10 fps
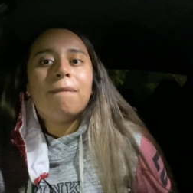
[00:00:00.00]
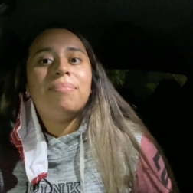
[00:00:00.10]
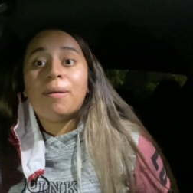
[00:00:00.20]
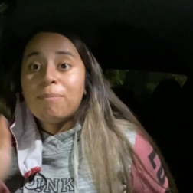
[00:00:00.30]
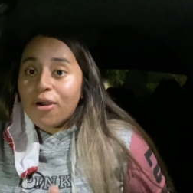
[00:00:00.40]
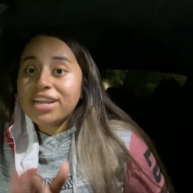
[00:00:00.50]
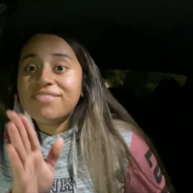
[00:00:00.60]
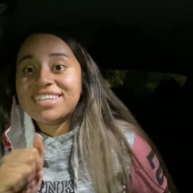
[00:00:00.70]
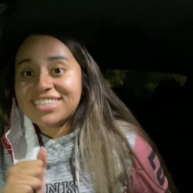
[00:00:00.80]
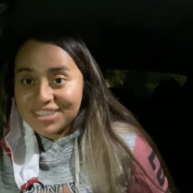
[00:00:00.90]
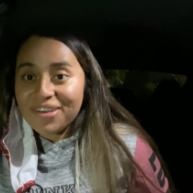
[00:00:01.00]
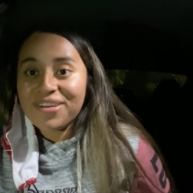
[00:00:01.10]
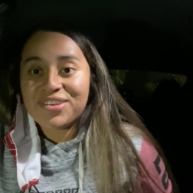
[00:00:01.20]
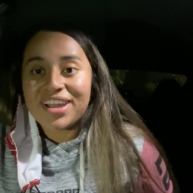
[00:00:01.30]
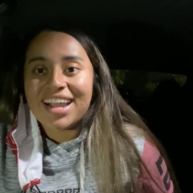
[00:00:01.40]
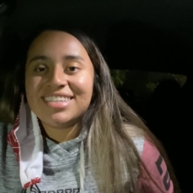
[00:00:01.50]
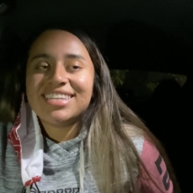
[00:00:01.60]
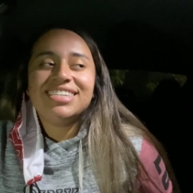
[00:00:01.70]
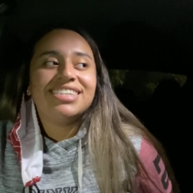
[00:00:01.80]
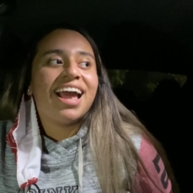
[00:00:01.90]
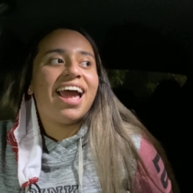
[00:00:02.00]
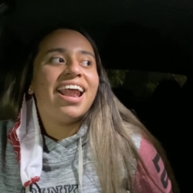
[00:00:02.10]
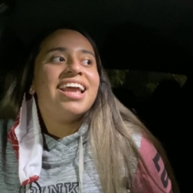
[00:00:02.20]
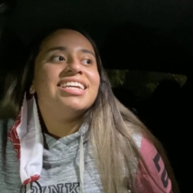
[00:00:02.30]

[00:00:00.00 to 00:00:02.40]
The point of this story, you guys, is that